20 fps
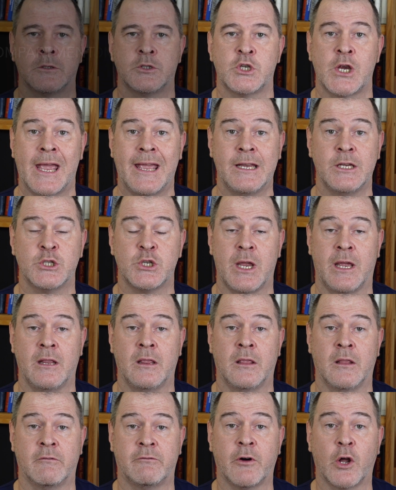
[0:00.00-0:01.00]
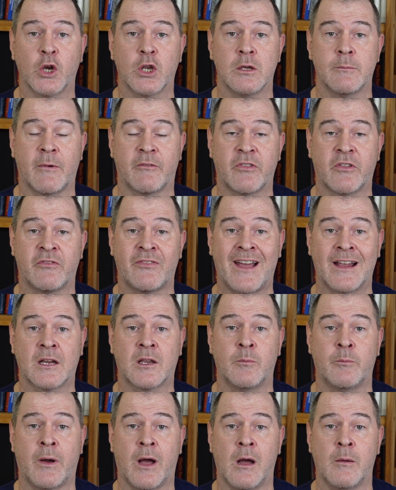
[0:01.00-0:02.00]
Change in the volume of the fat
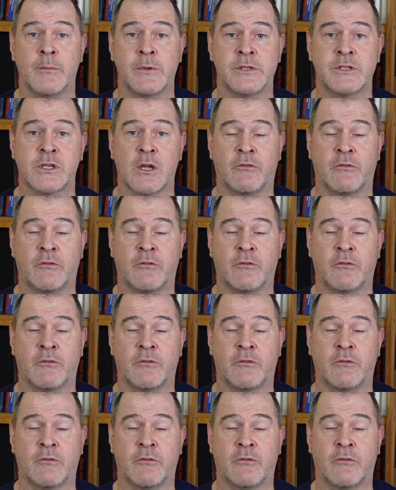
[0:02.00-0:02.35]
compartments